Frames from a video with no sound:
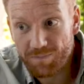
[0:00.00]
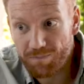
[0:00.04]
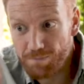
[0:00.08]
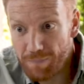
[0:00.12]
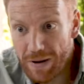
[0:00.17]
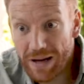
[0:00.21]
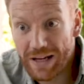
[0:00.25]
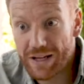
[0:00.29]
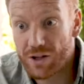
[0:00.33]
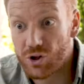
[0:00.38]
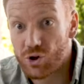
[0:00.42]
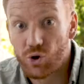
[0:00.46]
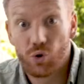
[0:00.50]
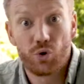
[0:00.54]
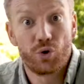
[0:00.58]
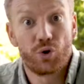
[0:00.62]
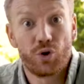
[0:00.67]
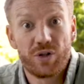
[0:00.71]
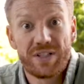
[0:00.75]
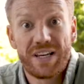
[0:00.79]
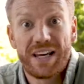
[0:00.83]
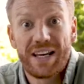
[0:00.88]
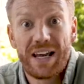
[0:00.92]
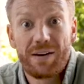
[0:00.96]
making sure
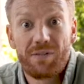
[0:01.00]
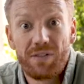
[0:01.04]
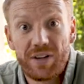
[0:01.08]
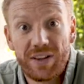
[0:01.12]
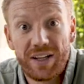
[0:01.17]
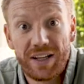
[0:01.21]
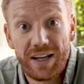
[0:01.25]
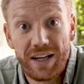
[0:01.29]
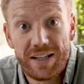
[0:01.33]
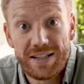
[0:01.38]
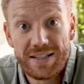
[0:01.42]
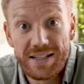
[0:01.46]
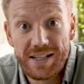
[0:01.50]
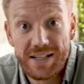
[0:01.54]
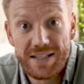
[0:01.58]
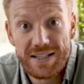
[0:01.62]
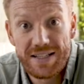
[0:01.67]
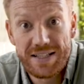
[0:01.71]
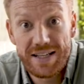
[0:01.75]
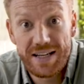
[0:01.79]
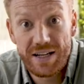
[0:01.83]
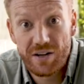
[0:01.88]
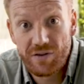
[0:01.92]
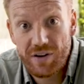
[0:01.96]
you take everything into
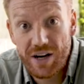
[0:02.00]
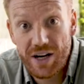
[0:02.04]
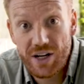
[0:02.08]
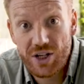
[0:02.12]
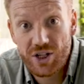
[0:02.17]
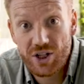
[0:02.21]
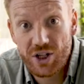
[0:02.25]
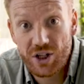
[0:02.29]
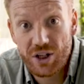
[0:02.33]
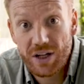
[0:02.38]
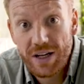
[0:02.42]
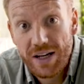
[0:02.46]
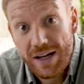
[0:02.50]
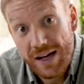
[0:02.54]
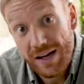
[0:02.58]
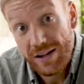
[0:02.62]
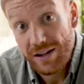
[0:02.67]
consideration.